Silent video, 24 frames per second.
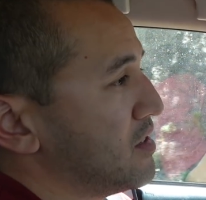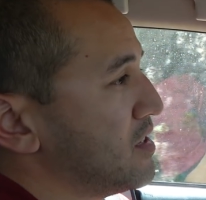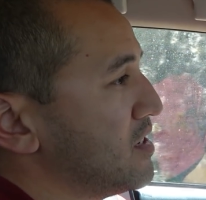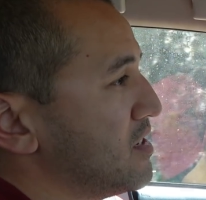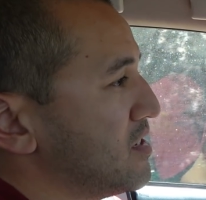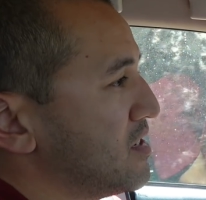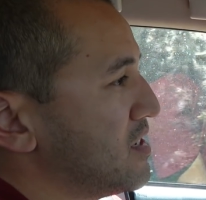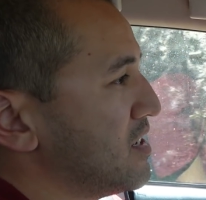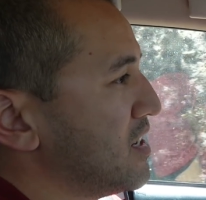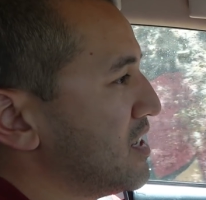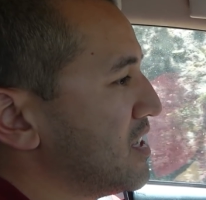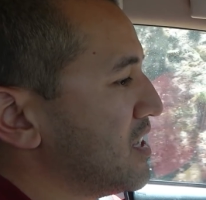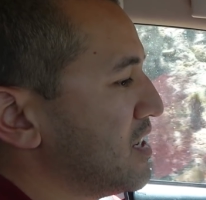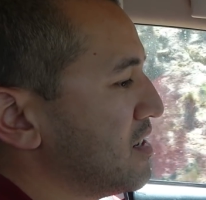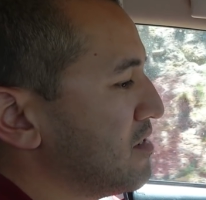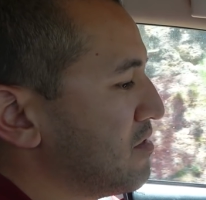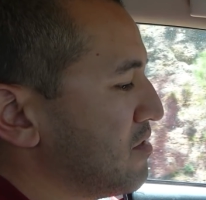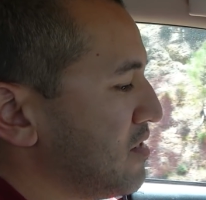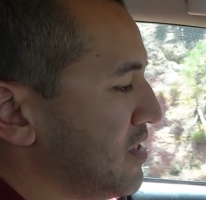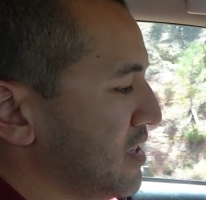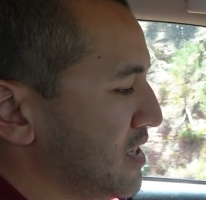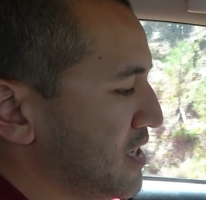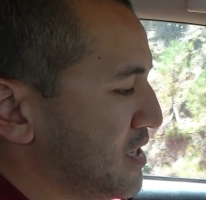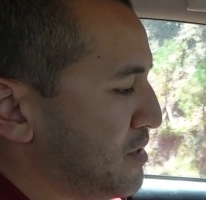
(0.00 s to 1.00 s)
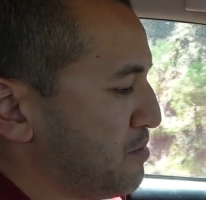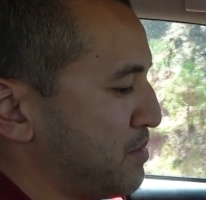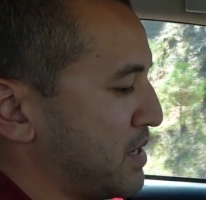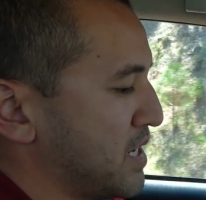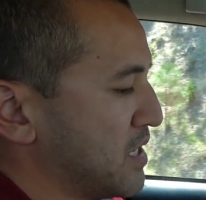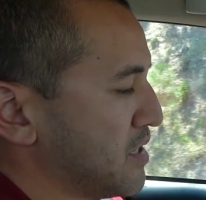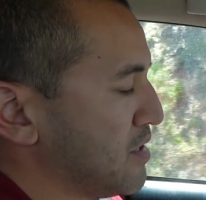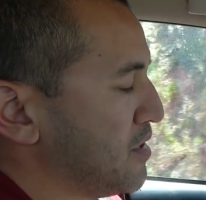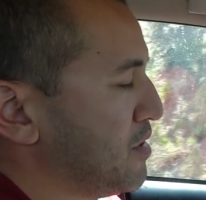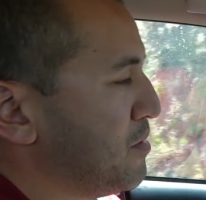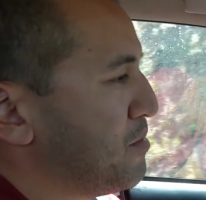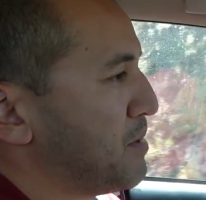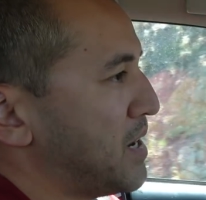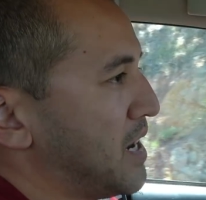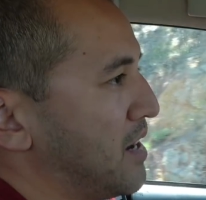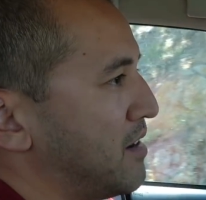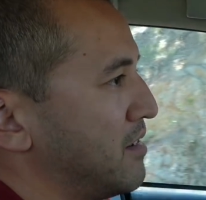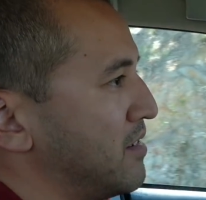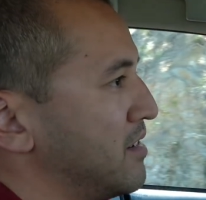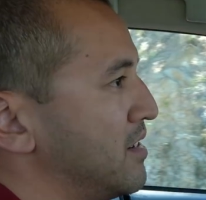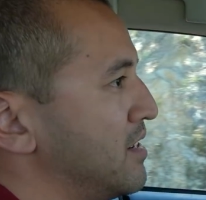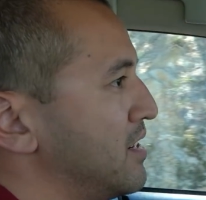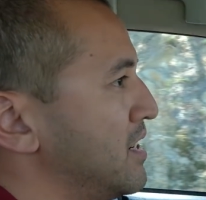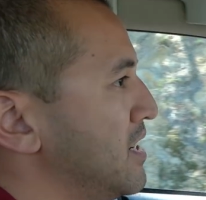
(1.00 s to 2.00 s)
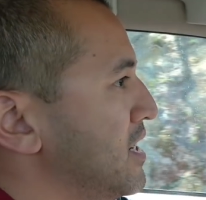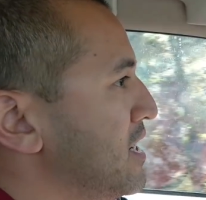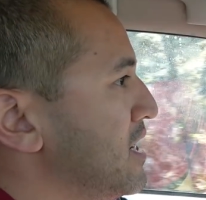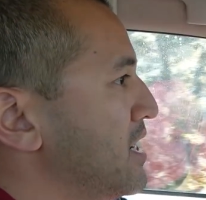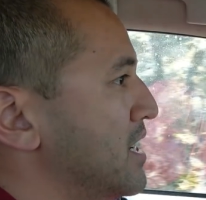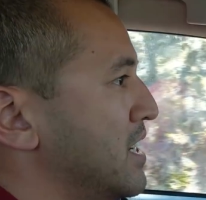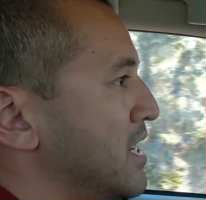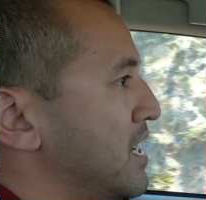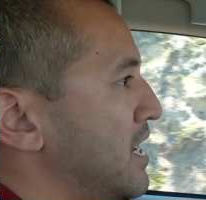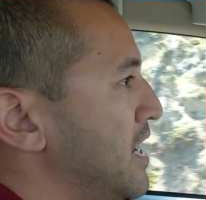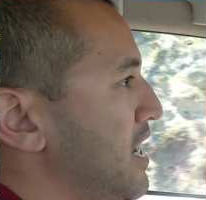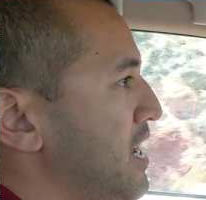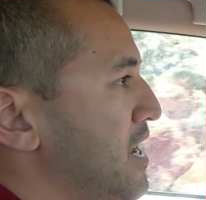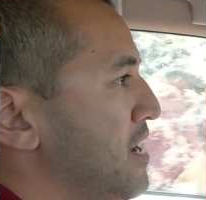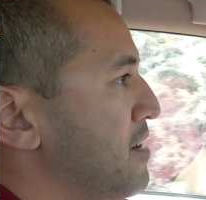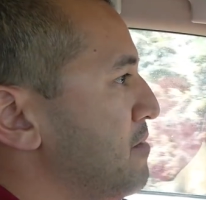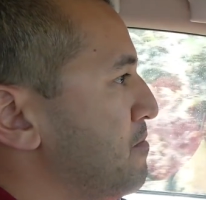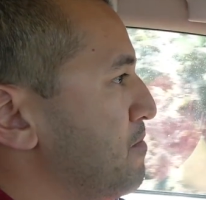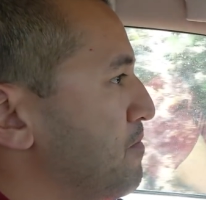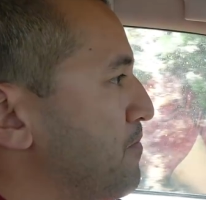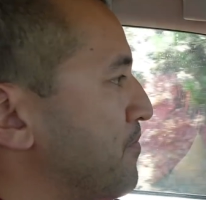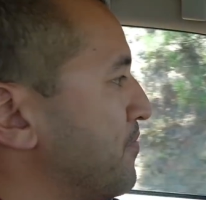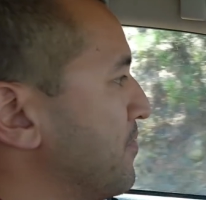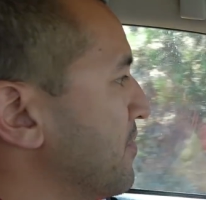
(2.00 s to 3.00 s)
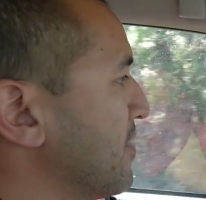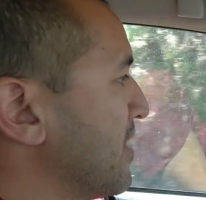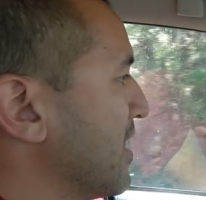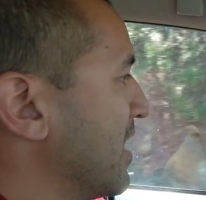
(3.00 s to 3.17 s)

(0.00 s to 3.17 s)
There's nothing really special about him.